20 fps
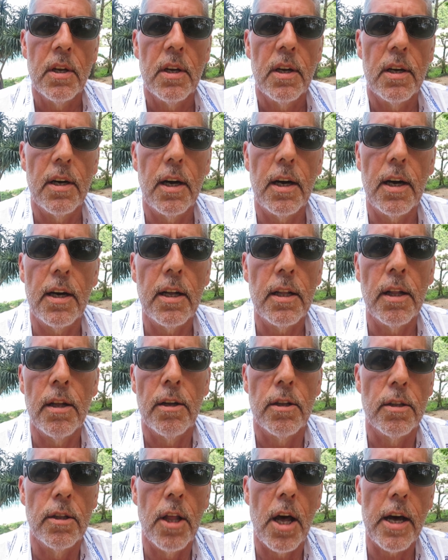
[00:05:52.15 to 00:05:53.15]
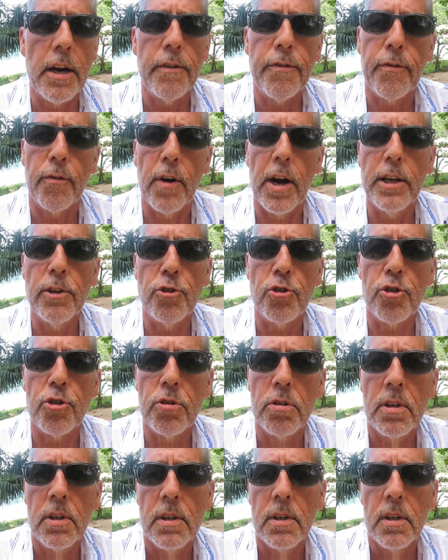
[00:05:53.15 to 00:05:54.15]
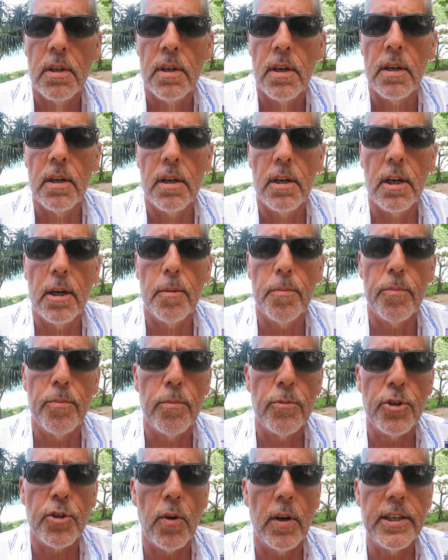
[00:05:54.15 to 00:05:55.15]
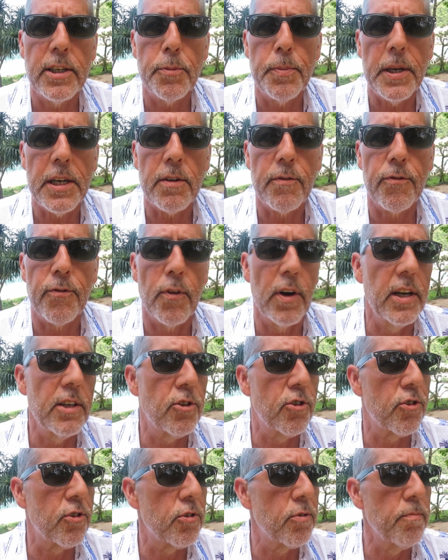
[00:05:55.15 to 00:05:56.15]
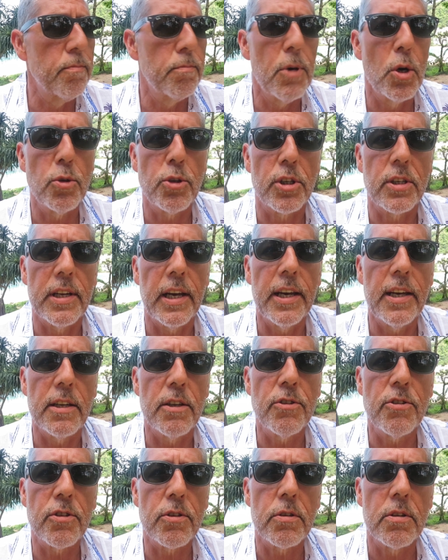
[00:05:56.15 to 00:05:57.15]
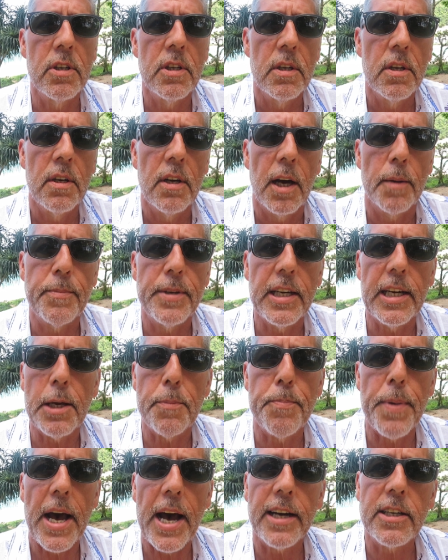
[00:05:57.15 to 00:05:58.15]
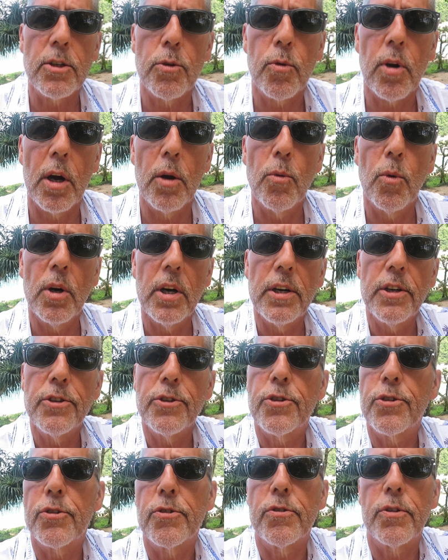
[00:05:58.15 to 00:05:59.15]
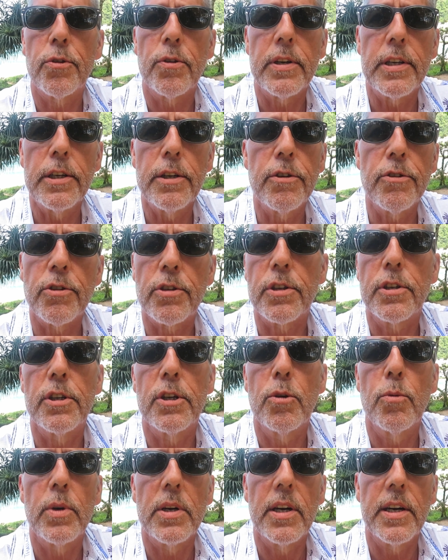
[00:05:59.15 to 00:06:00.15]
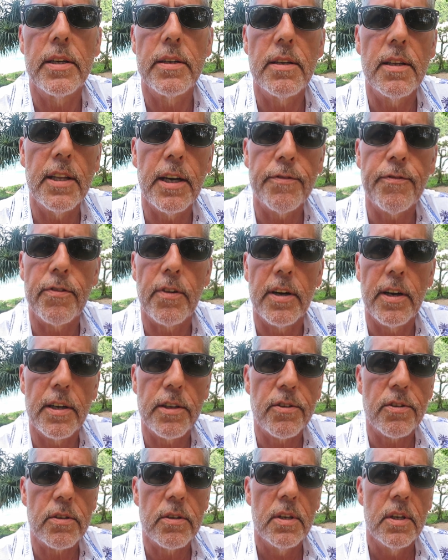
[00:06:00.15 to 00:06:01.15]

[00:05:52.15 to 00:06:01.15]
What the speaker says: A lot of French, so I speak French most days. I'm getting back to where I was 30 years ago when I left France.